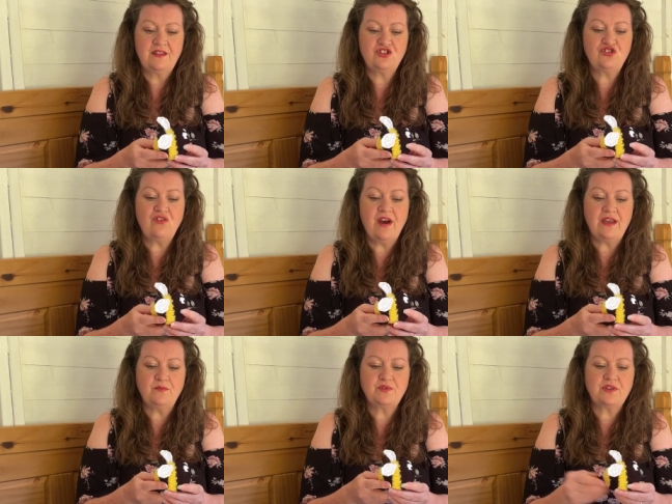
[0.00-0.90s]
the
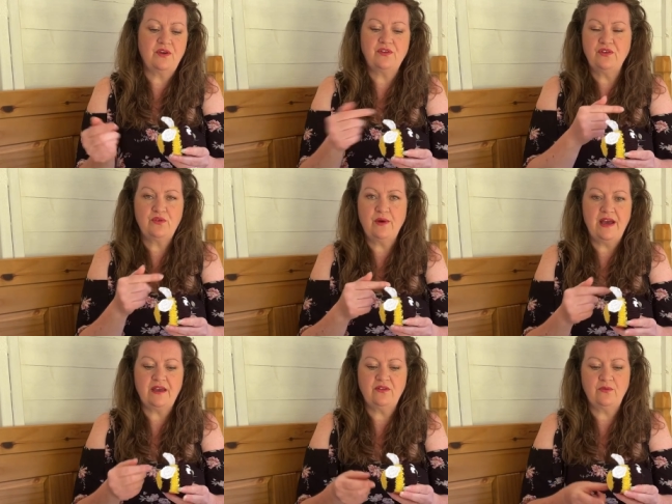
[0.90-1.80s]
stripes go the other
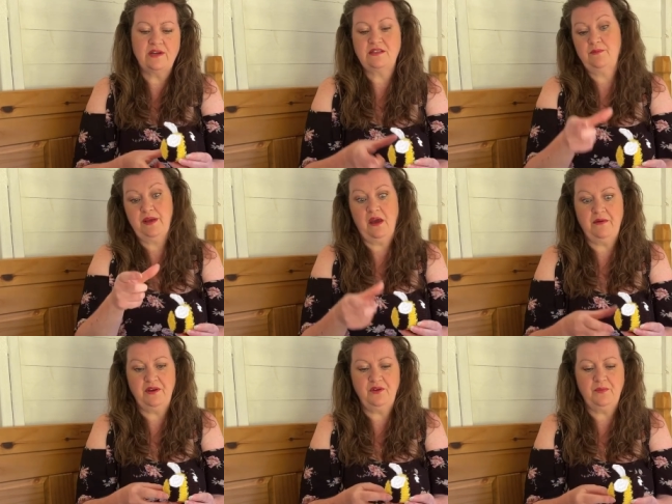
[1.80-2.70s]
way, otherwise they'd be
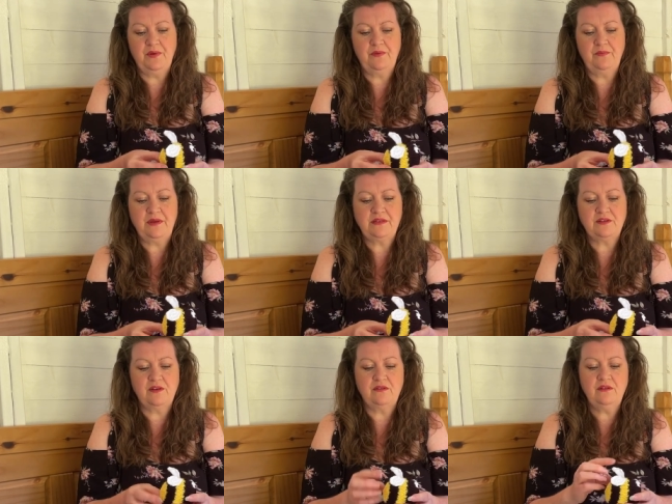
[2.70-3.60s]
going up and
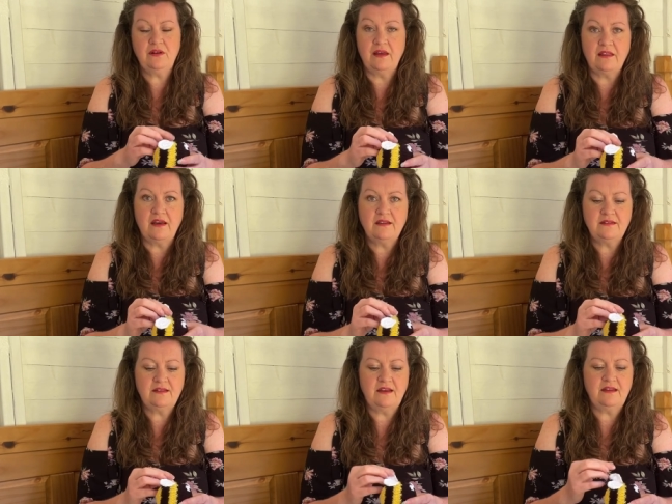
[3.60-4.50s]
bees don't look like
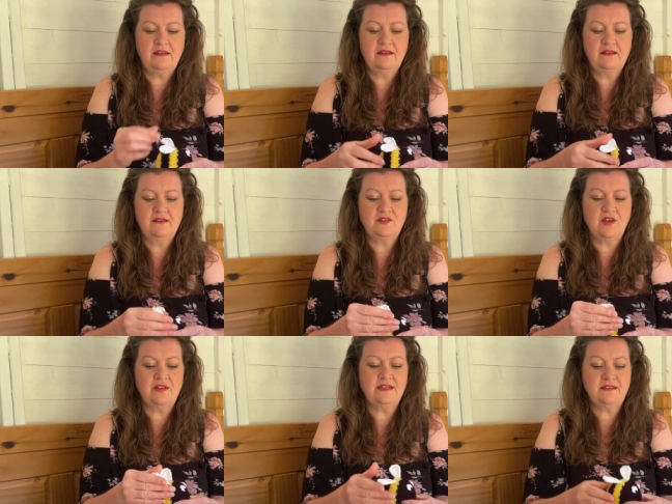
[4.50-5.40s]
that, do they?
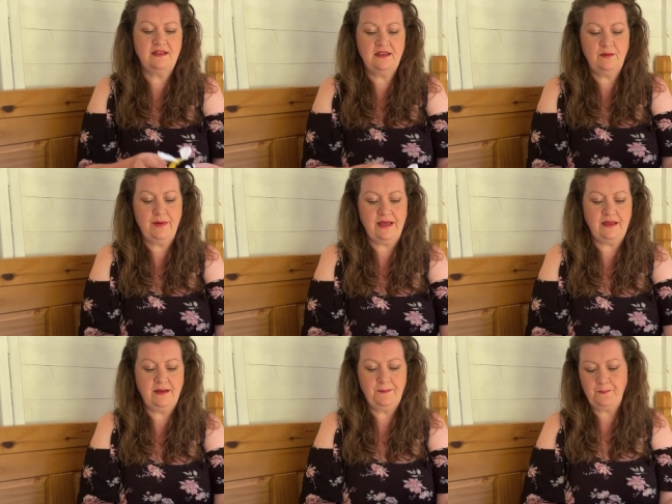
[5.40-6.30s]
So that's the little bee.